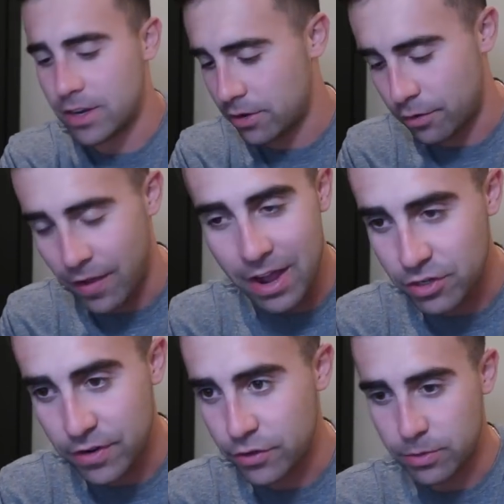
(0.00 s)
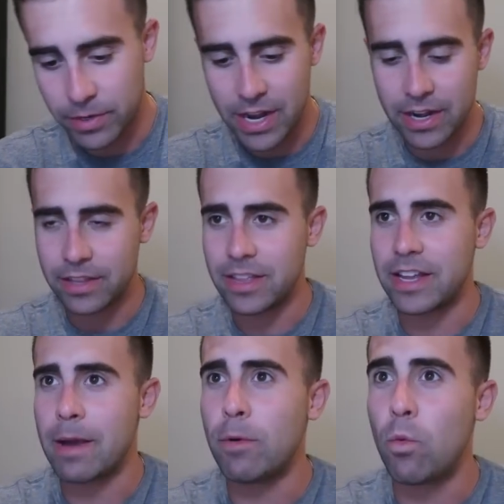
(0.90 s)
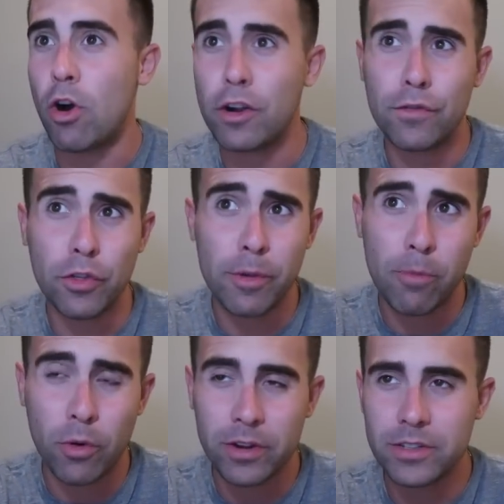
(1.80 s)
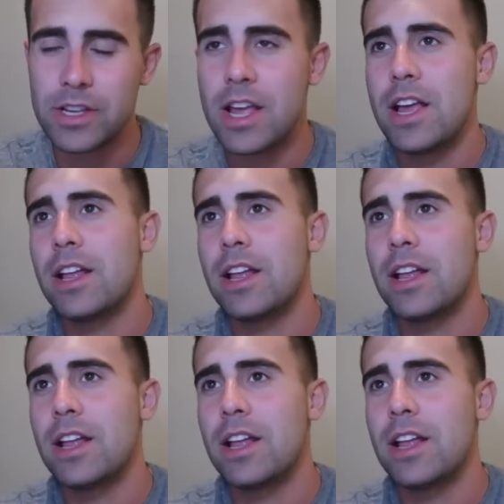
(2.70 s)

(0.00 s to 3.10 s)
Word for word: I don't know if Al Jefferson would have got anything. Kemba Walker for three pointers.